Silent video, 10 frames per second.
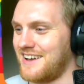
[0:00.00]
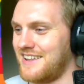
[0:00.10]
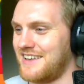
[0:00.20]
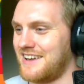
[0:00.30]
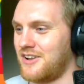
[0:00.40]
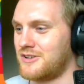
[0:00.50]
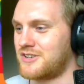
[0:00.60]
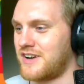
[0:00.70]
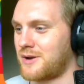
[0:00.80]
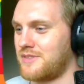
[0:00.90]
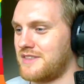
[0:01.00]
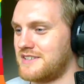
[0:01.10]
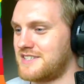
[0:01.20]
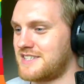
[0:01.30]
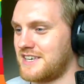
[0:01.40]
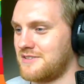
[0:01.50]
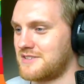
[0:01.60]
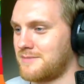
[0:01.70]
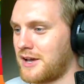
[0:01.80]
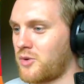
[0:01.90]
and on track with his
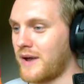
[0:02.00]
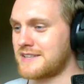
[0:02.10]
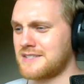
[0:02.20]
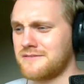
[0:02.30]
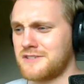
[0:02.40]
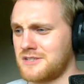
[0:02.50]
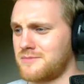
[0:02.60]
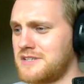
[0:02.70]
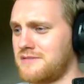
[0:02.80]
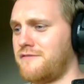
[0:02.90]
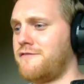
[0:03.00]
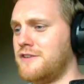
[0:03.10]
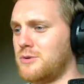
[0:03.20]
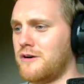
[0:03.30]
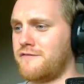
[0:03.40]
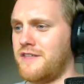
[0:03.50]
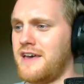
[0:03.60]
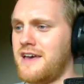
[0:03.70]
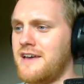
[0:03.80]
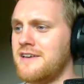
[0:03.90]
skills. My Quetzal for reason flew off
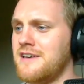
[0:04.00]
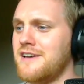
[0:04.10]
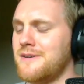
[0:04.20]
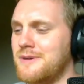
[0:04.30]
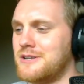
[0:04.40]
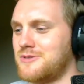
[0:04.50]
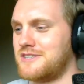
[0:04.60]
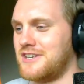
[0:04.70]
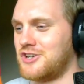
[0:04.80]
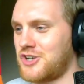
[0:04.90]
there, which was a